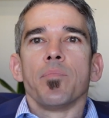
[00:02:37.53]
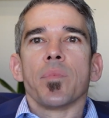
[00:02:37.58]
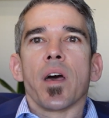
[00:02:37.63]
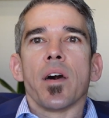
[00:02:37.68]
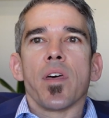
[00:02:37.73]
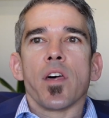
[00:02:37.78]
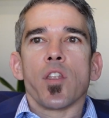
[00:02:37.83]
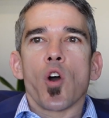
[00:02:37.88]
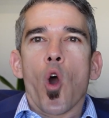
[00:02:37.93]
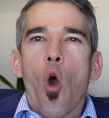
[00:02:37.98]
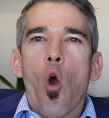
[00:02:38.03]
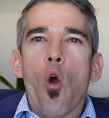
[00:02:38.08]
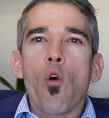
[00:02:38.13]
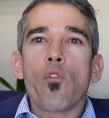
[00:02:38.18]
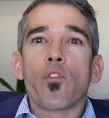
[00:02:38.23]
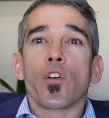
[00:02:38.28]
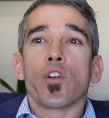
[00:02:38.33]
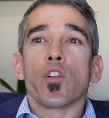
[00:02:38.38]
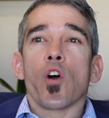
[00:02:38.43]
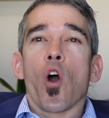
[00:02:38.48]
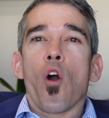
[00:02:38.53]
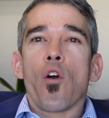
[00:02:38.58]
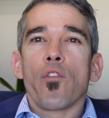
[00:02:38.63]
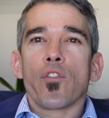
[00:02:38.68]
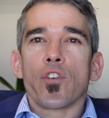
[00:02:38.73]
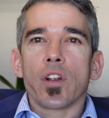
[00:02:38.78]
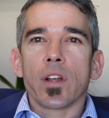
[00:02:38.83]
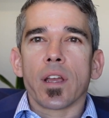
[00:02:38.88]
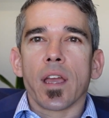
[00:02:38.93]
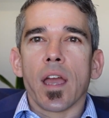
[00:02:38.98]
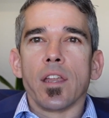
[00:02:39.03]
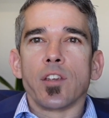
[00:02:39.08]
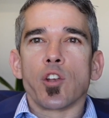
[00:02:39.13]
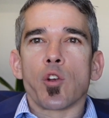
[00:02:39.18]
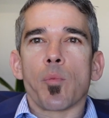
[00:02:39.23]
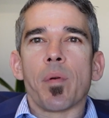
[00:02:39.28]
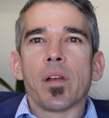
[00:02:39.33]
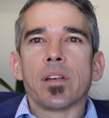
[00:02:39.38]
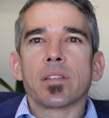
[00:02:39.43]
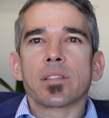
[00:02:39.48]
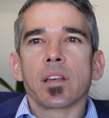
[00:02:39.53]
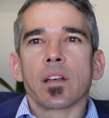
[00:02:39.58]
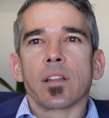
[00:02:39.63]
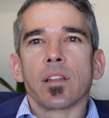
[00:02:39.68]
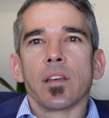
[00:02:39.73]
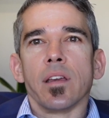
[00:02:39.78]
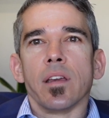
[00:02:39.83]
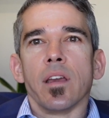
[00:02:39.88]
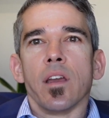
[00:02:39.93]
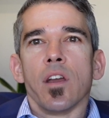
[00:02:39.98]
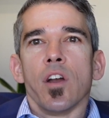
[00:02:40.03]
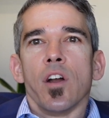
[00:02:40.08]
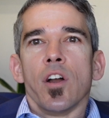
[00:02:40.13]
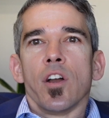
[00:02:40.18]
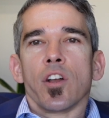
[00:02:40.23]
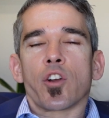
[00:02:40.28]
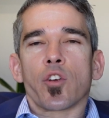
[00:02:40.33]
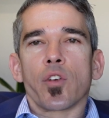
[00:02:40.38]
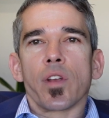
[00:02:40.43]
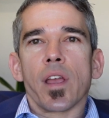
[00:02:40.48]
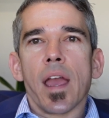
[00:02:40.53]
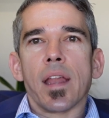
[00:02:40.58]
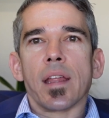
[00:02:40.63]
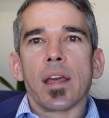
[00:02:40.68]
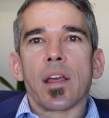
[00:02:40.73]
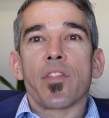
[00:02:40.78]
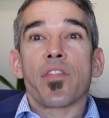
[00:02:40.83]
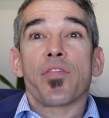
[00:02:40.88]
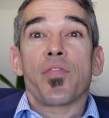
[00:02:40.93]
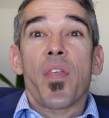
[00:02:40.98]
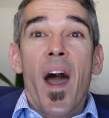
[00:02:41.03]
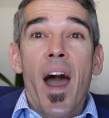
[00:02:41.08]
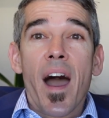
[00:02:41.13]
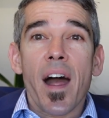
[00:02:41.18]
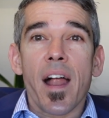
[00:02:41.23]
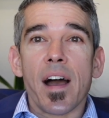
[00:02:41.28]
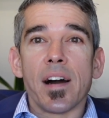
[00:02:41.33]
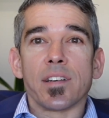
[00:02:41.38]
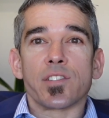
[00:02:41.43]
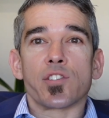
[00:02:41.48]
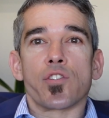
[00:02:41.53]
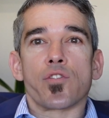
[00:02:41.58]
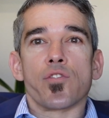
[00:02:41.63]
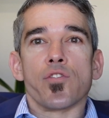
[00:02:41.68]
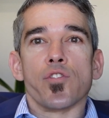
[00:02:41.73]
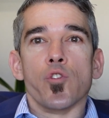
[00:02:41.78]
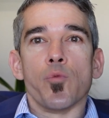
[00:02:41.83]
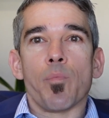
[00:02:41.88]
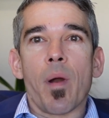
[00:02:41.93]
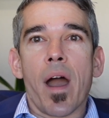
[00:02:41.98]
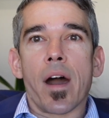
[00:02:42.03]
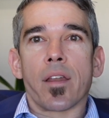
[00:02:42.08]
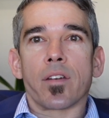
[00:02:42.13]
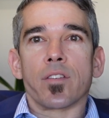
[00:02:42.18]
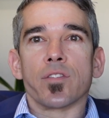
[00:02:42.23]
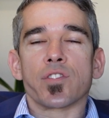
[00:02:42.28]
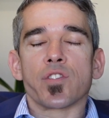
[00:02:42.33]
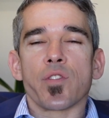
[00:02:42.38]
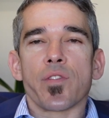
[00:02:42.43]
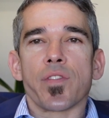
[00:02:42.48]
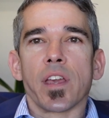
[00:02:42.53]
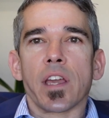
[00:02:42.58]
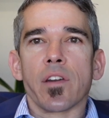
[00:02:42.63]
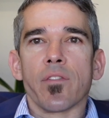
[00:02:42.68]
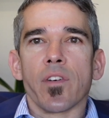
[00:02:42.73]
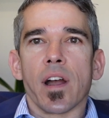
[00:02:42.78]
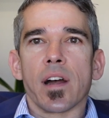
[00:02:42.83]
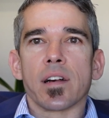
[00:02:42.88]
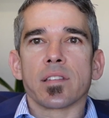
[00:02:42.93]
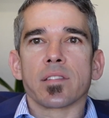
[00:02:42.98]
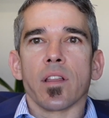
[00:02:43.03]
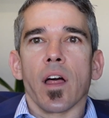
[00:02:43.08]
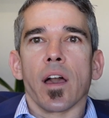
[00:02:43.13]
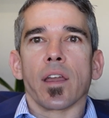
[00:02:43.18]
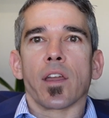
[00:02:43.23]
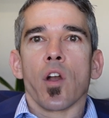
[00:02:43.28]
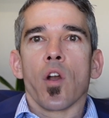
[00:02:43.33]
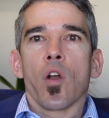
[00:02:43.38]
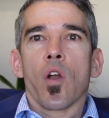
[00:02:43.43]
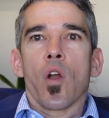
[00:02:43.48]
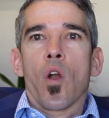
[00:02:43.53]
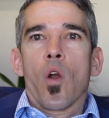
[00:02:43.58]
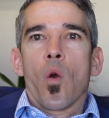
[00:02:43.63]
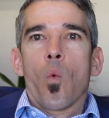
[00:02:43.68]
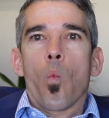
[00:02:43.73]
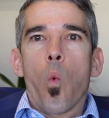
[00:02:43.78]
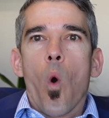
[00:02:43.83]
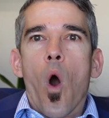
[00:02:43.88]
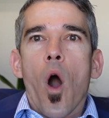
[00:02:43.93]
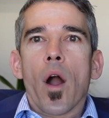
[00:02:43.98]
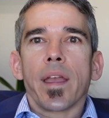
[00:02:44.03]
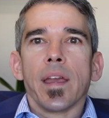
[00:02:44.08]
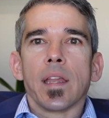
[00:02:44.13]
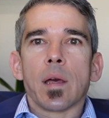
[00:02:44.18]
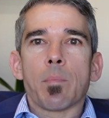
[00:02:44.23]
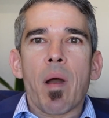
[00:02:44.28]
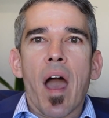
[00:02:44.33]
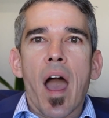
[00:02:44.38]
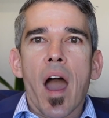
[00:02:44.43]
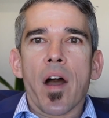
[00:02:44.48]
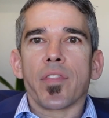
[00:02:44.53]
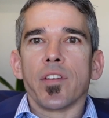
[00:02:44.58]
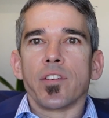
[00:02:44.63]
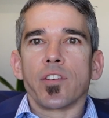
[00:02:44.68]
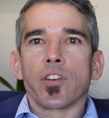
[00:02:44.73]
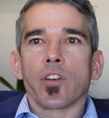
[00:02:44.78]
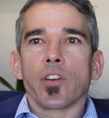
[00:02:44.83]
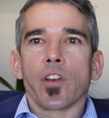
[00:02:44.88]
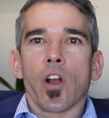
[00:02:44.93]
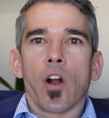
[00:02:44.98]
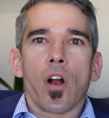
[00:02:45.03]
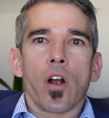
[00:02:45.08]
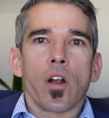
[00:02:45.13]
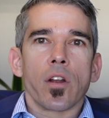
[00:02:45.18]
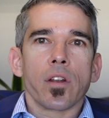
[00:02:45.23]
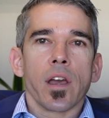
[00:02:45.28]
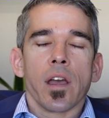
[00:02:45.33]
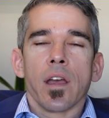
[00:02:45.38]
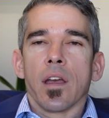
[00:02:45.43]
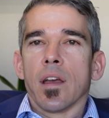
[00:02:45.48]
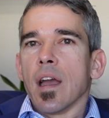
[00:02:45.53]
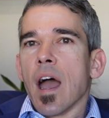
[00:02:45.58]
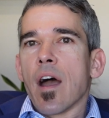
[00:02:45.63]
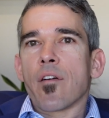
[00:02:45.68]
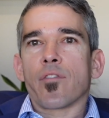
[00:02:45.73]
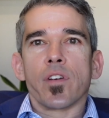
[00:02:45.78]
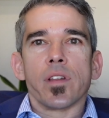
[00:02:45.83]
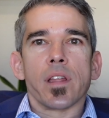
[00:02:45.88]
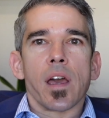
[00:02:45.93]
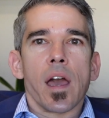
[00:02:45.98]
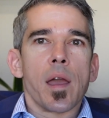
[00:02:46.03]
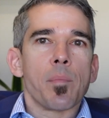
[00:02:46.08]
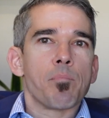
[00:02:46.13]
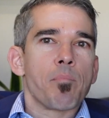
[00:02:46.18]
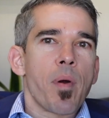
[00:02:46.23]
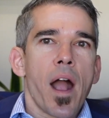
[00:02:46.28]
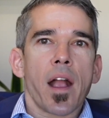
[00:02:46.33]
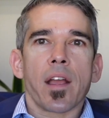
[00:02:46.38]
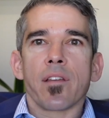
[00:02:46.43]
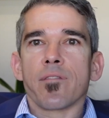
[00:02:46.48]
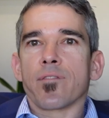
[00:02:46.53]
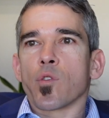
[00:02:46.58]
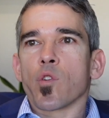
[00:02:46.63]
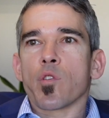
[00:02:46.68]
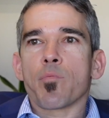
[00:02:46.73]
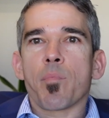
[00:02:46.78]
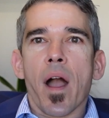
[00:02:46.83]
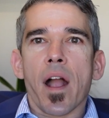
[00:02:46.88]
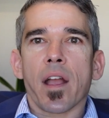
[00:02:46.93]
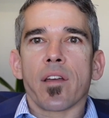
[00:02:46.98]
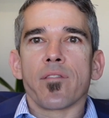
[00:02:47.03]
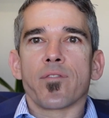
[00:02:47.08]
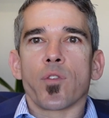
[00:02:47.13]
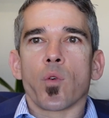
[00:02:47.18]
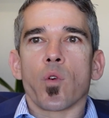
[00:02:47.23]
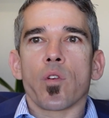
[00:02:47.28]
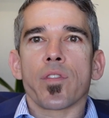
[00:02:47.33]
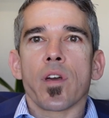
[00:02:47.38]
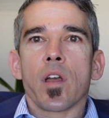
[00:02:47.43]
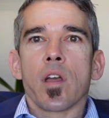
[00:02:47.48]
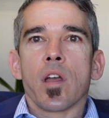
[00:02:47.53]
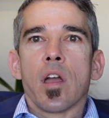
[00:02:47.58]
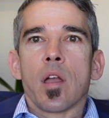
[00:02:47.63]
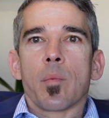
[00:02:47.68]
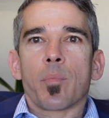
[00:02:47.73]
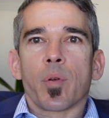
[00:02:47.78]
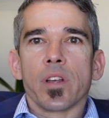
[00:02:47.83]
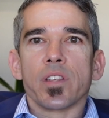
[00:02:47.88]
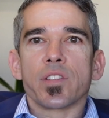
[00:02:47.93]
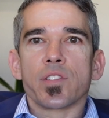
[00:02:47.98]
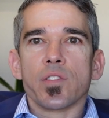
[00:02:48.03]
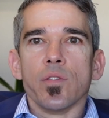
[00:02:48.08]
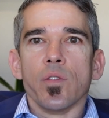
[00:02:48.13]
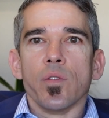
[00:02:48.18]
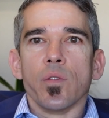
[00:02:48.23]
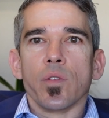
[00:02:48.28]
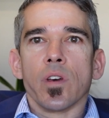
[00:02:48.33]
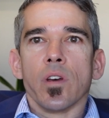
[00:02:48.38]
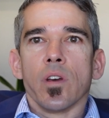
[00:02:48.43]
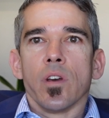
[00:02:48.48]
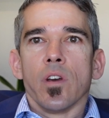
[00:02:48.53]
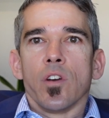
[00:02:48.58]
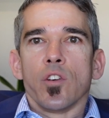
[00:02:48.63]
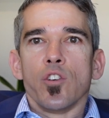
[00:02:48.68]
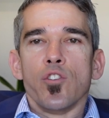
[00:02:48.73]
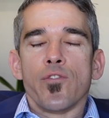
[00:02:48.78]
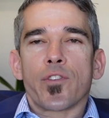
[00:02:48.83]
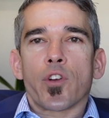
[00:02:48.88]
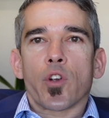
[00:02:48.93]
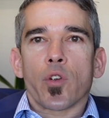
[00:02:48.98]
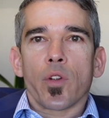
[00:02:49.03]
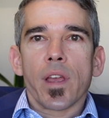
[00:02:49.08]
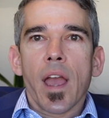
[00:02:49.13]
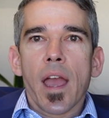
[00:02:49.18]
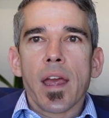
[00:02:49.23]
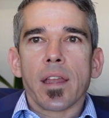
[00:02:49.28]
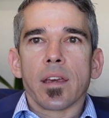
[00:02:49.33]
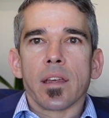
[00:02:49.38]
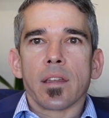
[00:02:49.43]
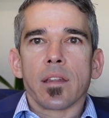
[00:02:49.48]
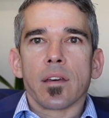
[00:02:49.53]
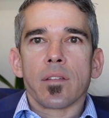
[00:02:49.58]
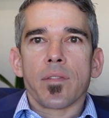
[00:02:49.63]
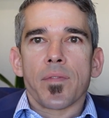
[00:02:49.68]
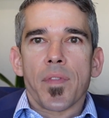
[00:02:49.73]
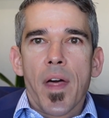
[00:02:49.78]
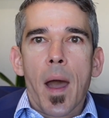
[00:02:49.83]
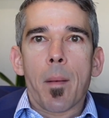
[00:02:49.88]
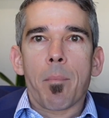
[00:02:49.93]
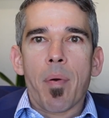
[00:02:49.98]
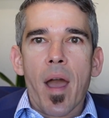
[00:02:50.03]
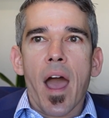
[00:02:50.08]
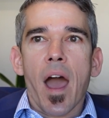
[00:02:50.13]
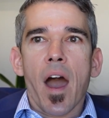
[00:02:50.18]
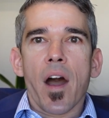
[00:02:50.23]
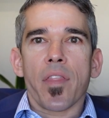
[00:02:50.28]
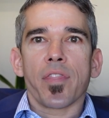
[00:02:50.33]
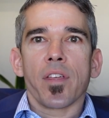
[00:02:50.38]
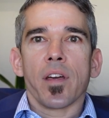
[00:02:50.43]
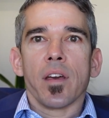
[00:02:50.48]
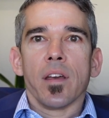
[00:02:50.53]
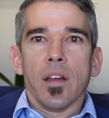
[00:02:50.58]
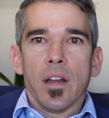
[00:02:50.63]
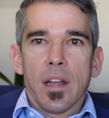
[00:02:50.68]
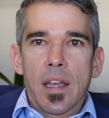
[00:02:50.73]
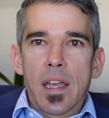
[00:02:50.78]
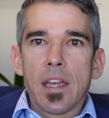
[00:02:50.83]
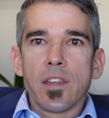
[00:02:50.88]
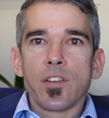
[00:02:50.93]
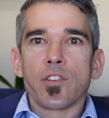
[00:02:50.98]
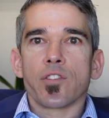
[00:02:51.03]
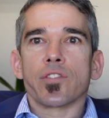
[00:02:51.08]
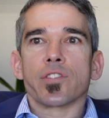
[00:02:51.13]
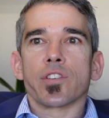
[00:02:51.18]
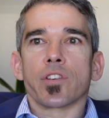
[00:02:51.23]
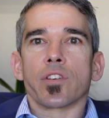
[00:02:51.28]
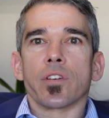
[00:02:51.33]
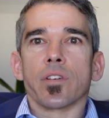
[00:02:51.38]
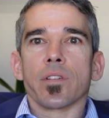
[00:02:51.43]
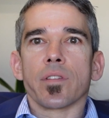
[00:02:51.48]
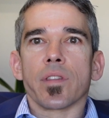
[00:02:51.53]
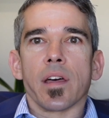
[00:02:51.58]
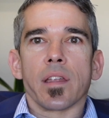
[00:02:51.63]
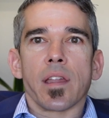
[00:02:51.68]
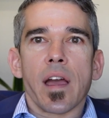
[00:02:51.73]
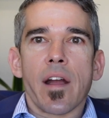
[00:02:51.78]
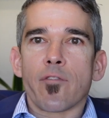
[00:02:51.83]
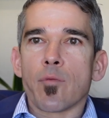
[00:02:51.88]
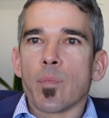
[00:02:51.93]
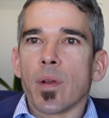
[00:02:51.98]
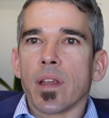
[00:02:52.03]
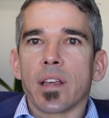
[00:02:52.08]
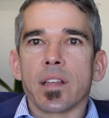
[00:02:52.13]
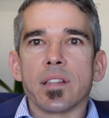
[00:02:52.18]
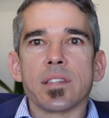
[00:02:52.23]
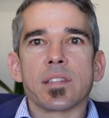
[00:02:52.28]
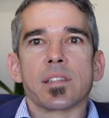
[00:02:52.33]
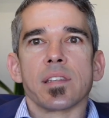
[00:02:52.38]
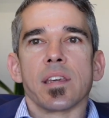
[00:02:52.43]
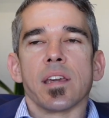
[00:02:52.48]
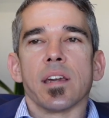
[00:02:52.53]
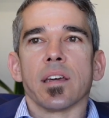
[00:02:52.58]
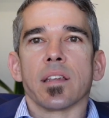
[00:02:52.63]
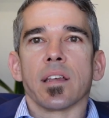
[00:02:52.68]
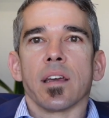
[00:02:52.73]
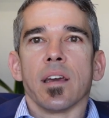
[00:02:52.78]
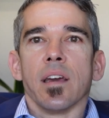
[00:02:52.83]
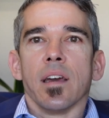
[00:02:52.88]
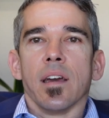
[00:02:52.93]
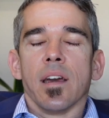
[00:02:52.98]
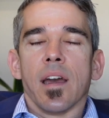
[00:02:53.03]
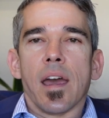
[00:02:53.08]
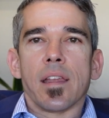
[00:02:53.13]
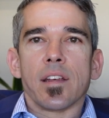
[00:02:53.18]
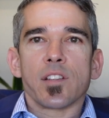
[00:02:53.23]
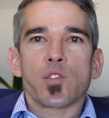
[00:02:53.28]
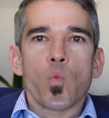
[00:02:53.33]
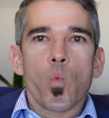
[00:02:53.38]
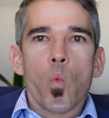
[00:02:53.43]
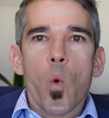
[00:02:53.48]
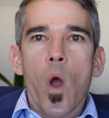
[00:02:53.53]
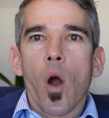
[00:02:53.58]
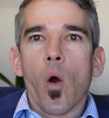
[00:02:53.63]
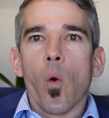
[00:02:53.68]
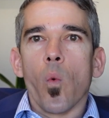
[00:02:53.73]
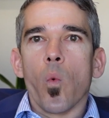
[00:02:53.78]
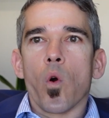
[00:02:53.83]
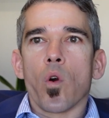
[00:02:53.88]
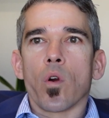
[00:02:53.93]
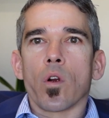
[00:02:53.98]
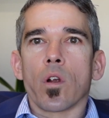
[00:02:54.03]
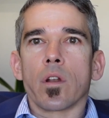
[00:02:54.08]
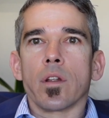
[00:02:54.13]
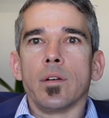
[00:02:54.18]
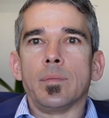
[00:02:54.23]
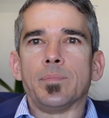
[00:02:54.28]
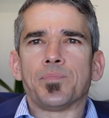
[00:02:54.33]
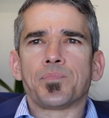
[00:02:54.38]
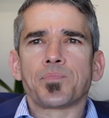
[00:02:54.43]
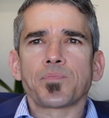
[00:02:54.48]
And then over and over again, you're basically creating that as your new pattern. So think of it as like walking a path in your yard every day, back and forth, back and forth. Pretty soon, you've created that path in your dirt that everybody can see it and it's well worn.